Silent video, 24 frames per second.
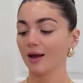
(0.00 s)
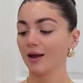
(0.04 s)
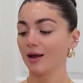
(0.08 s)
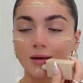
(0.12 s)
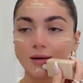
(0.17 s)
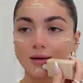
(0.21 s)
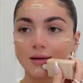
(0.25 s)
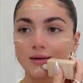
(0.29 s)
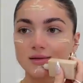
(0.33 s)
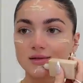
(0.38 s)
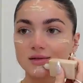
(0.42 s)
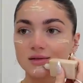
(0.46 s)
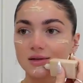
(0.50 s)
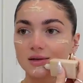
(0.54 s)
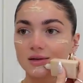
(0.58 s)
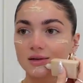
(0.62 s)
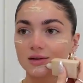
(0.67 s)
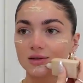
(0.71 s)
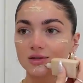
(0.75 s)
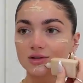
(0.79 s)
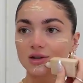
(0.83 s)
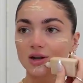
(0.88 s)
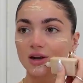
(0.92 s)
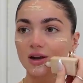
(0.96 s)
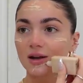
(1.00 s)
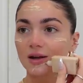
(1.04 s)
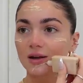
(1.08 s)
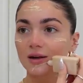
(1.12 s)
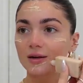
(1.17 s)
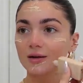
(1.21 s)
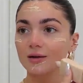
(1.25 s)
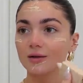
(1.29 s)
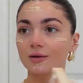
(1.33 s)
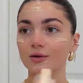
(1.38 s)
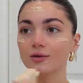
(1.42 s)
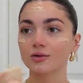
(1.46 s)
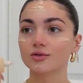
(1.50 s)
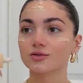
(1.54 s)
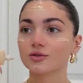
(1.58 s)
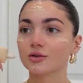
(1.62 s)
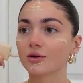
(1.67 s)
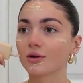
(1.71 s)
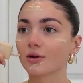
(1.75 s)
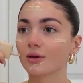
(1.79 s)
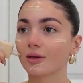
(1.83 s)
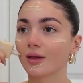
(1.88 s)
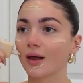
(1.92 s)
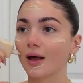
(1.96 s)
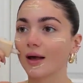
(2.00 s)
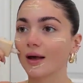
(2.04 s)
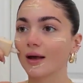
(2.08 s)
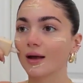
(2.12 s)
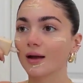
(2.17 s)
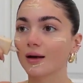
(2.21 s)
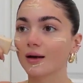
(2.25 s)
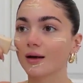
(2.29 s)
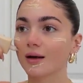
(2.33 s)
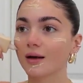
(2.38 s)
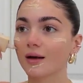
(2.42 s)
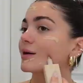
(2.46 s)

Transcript: And this is in the shade Neutral Light.